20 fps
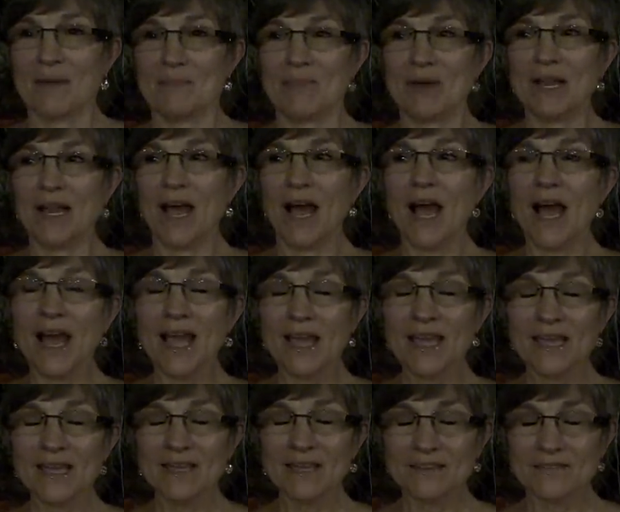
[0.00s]
But
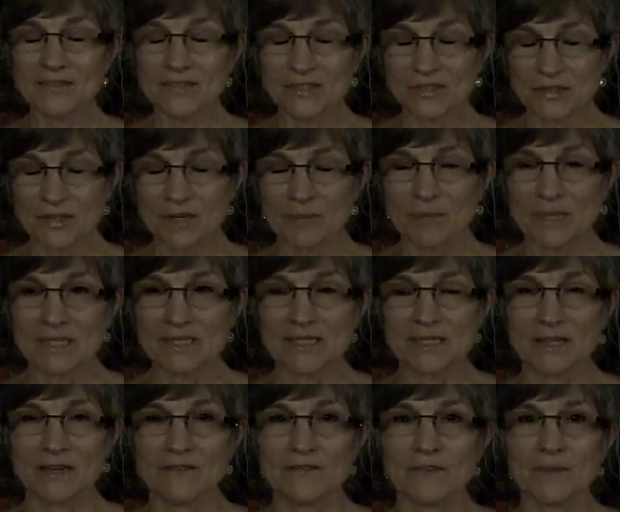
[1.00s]
I have enjoyed
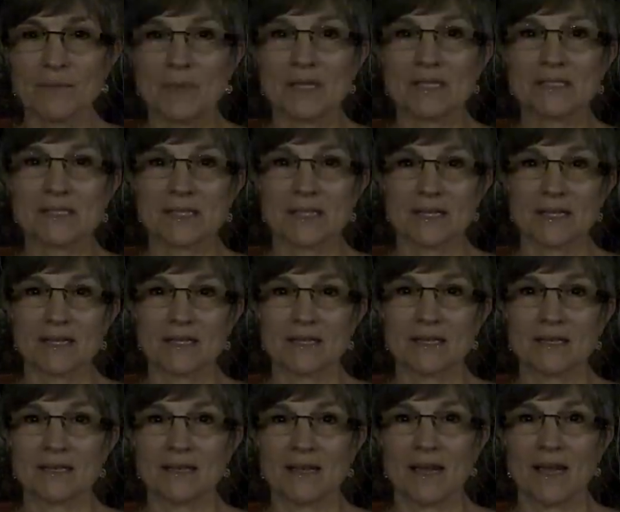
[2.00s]
myself
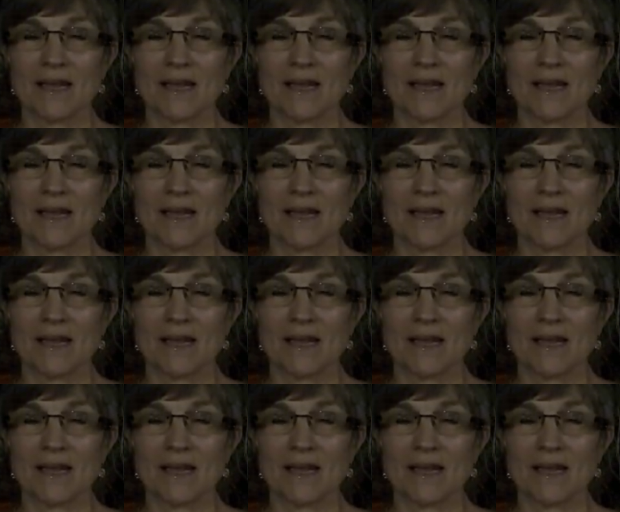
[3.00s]
immensely.